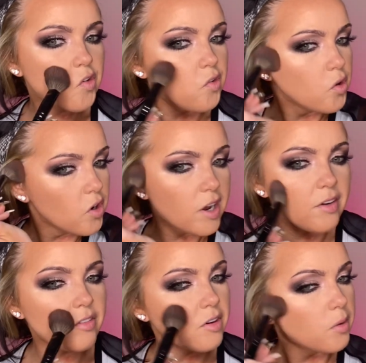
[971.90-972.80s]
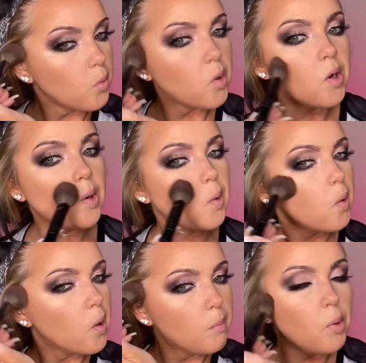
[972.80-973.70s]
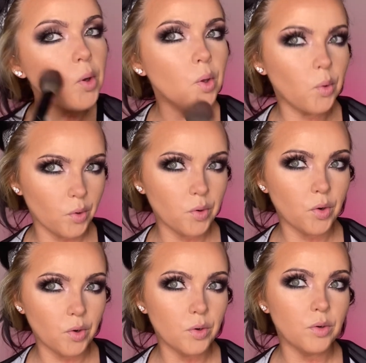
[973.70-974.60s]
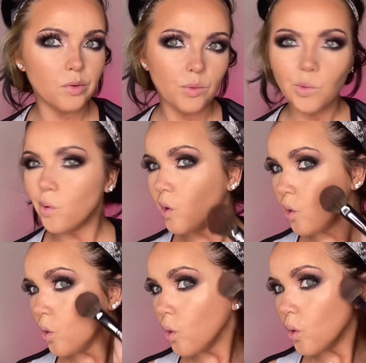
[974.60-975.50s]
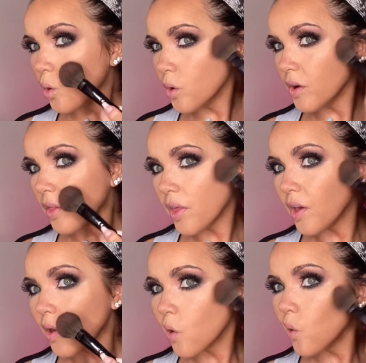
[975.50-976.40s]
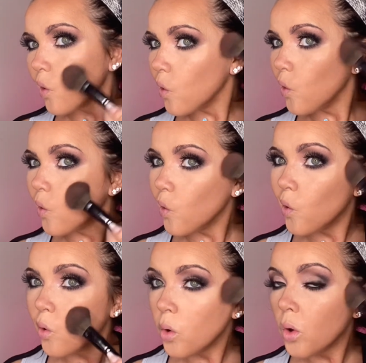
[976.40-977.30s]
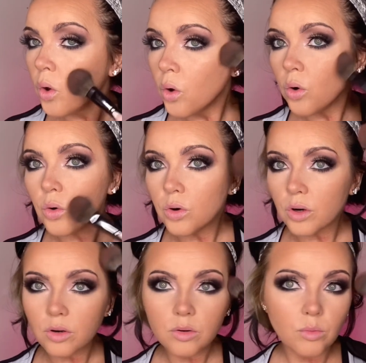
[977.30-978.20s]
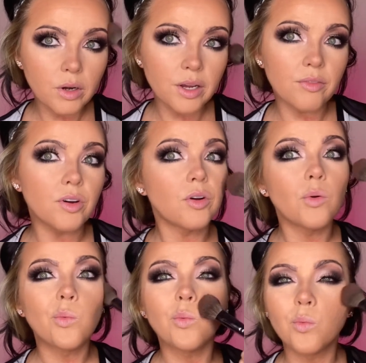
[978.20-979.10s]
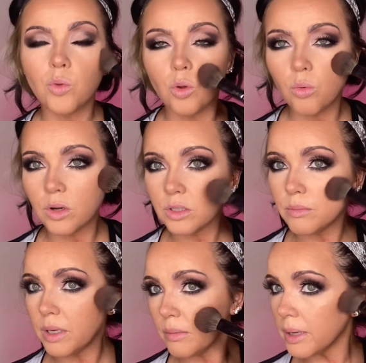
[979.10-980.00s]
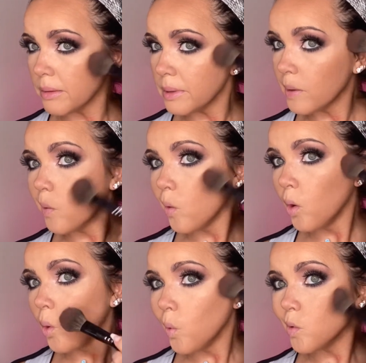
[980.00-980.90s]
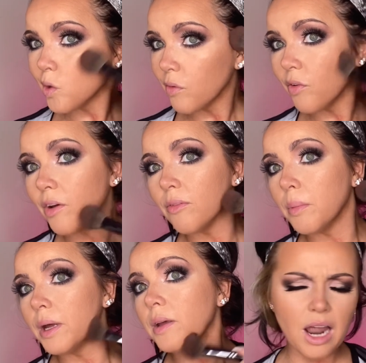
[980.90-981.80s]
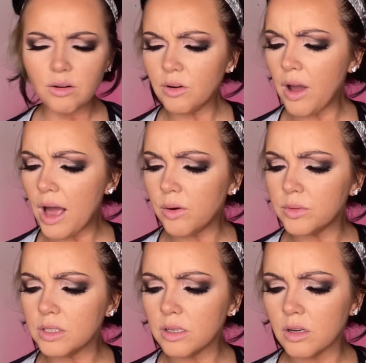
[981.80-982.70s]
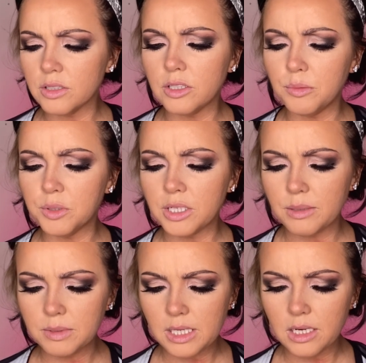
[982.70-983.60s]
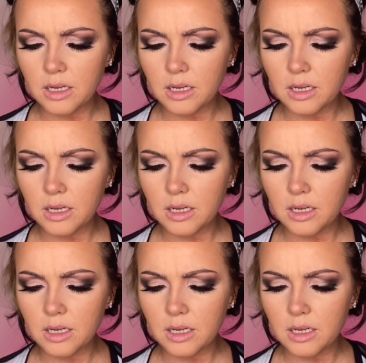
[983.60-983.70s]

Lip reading: for everyone, a boy or a girl, or a they, or whatever you want to be, baby. It's good for everybody. I don't know how it would look on super deep skin